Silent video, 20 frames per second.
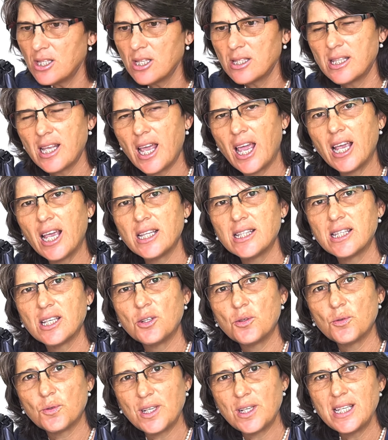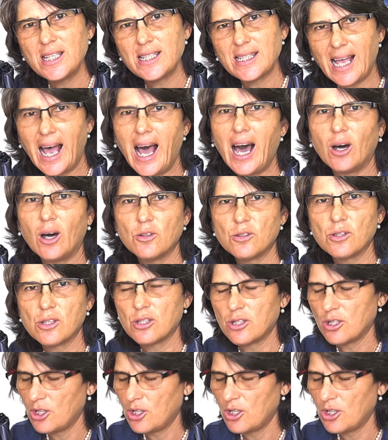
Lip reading: to take the grease out.